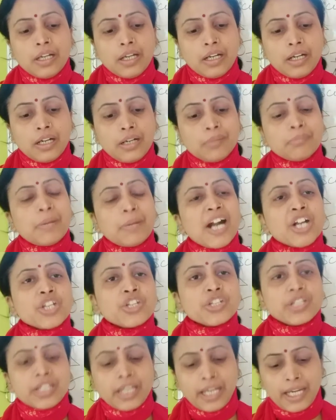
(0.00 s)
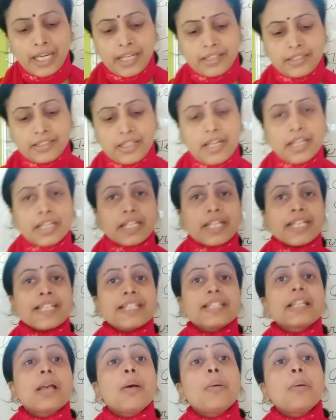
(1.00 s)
marshy area is